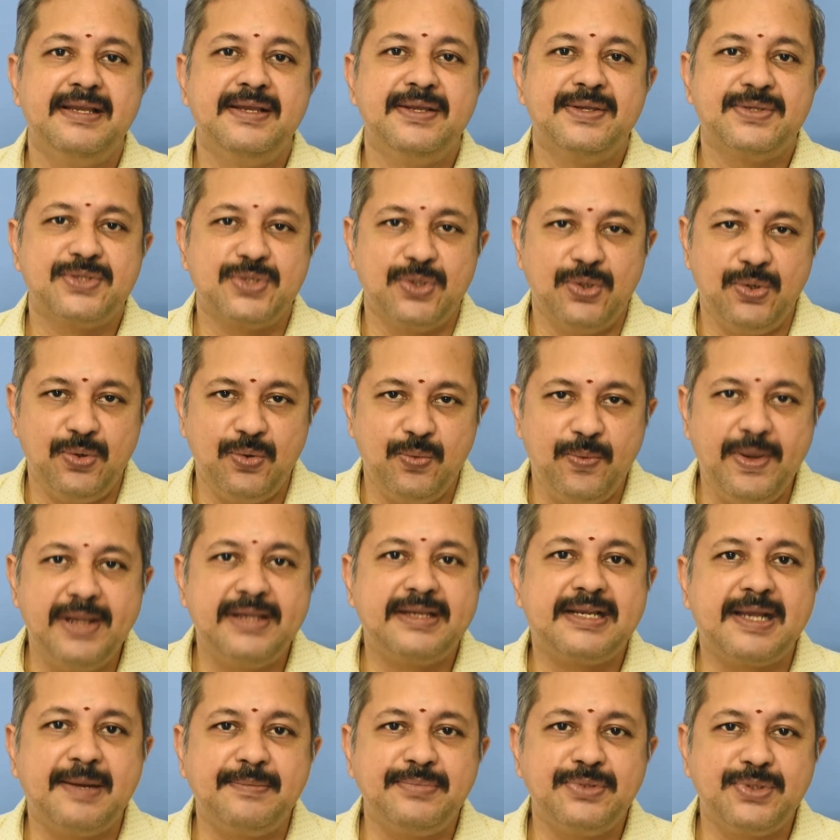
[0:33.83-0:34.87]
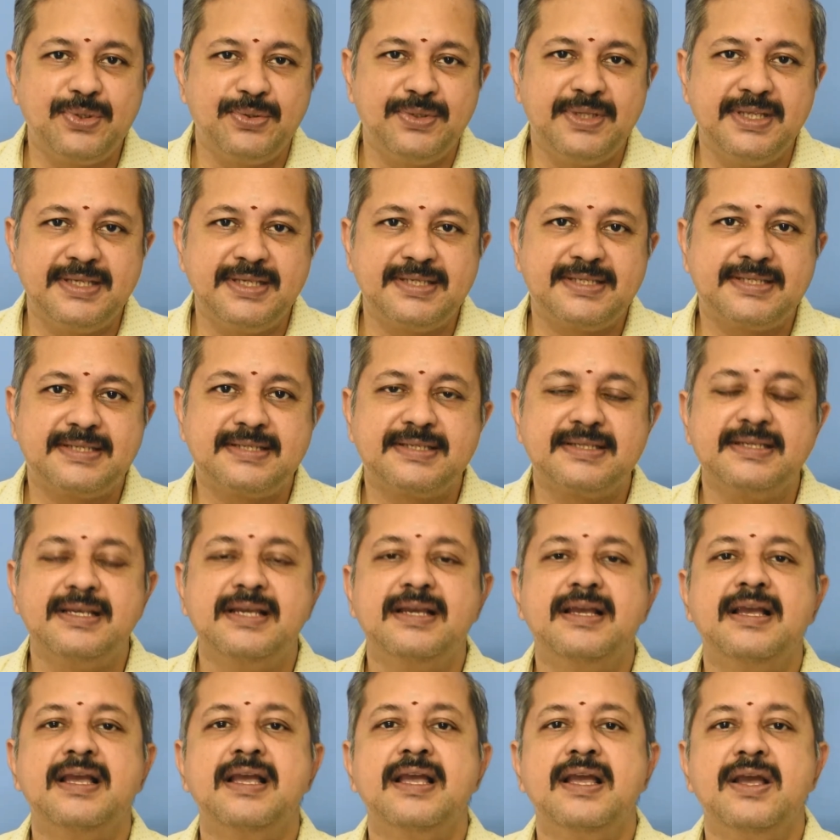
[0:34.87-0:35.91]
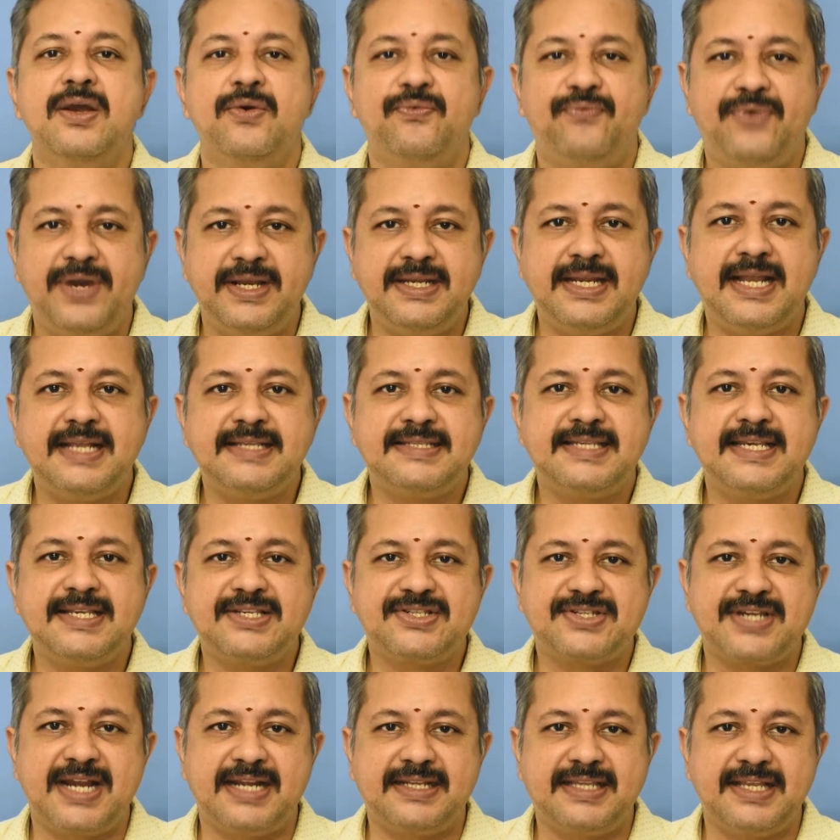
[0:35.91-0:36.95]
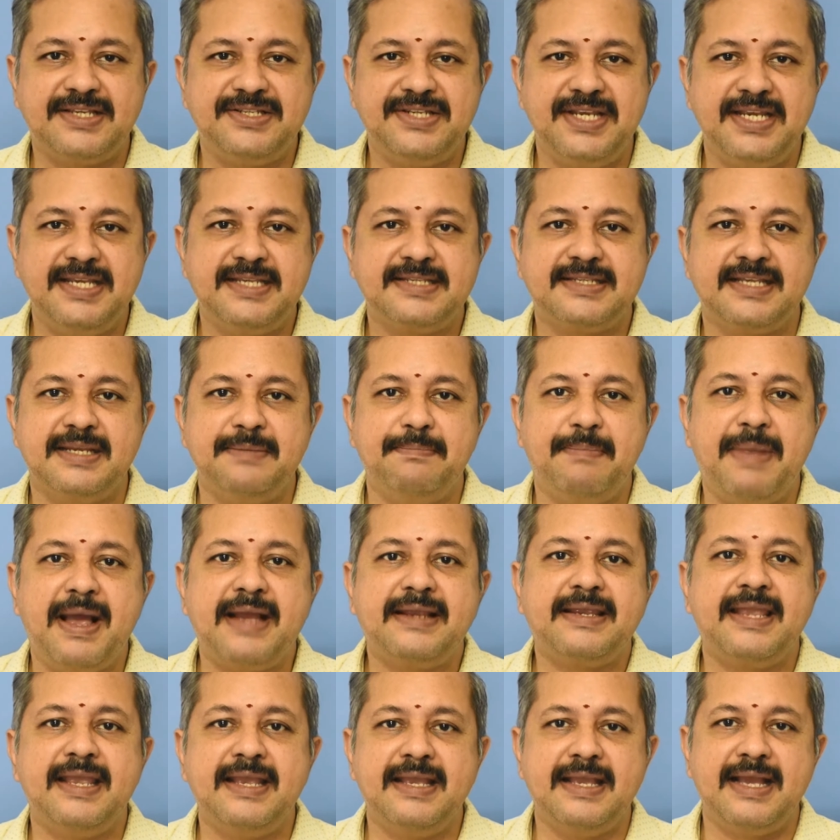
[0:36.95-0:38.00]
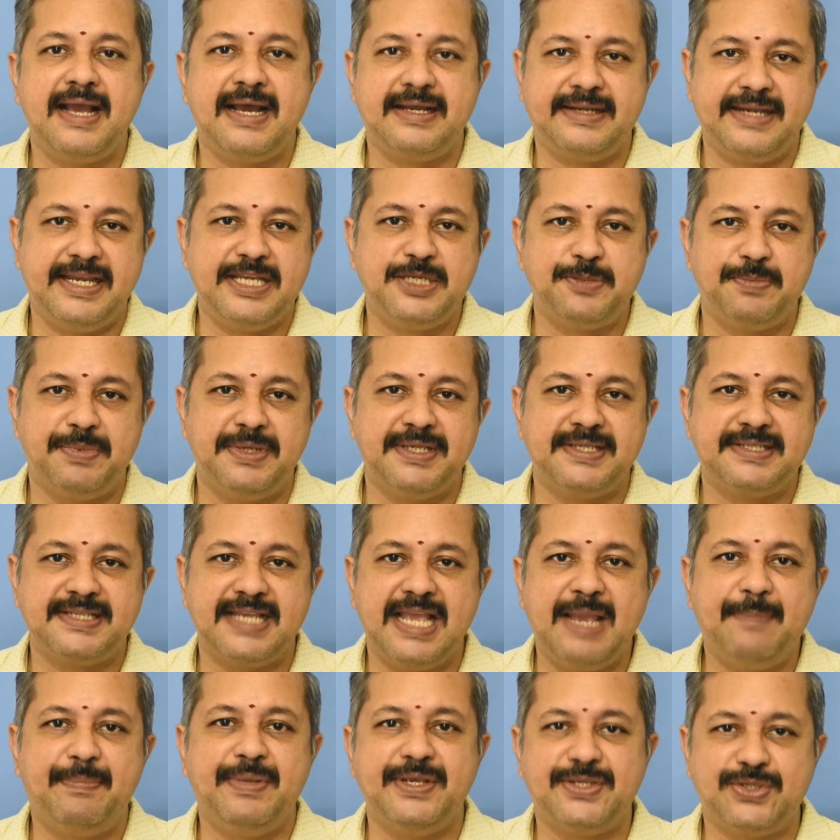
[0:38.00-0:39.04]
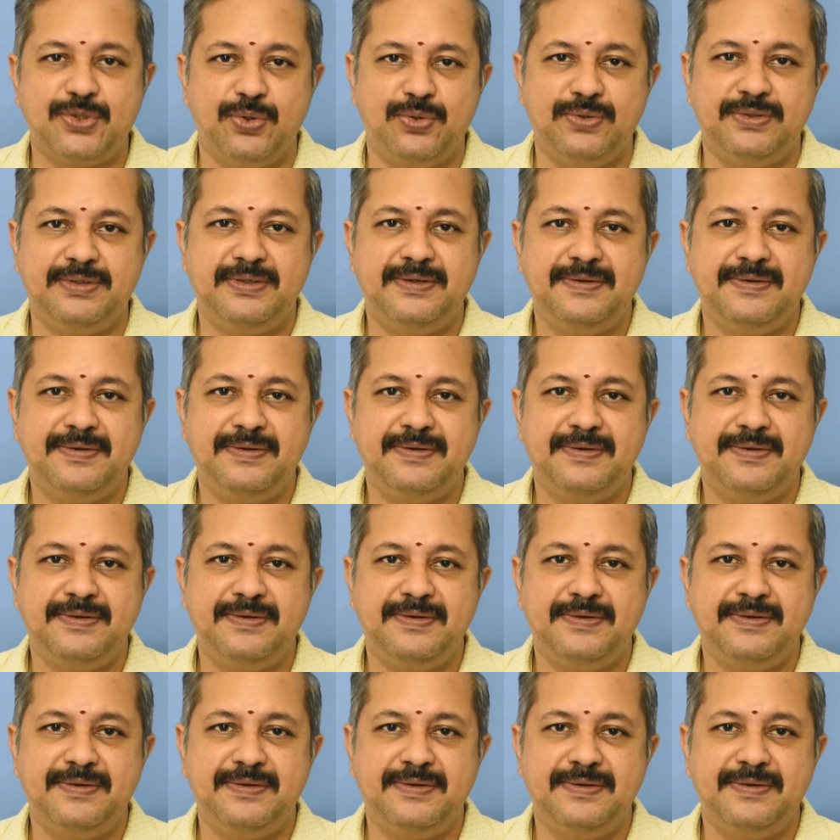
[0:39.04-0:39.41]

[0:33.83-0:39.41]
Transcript: So, welcome to this financing strategies and banking arrangements episode.